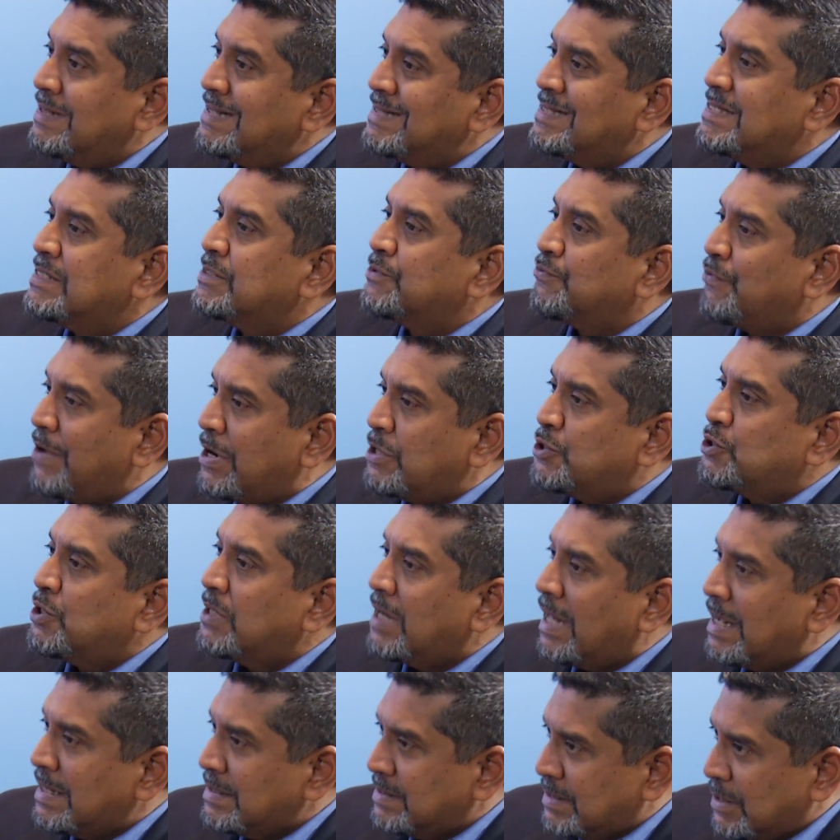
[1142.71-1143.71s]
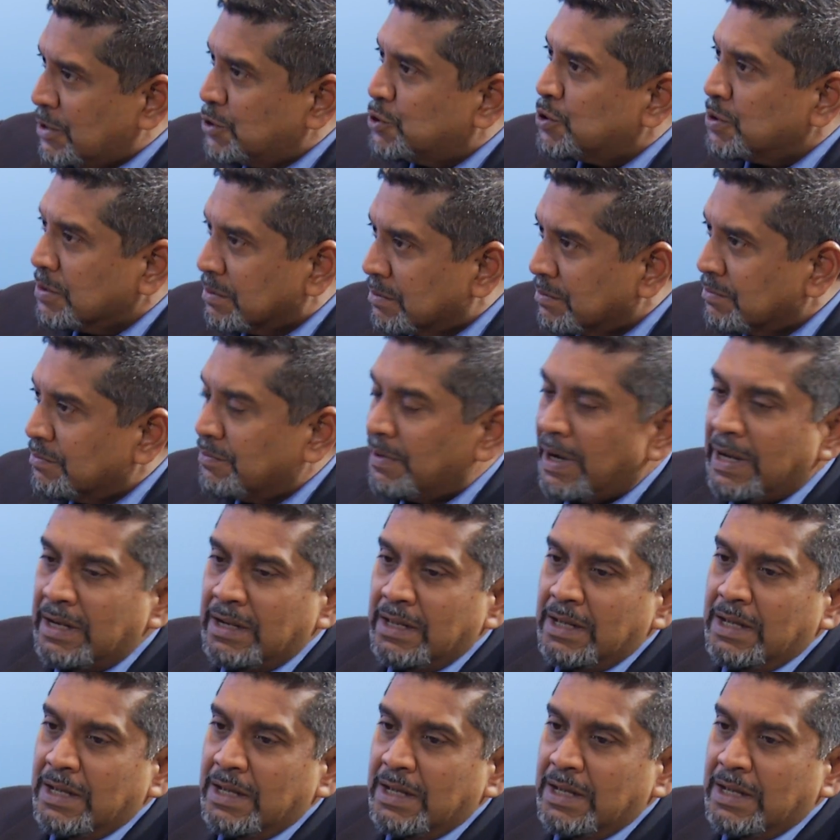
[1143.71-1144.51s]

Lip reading: This is racialization, right?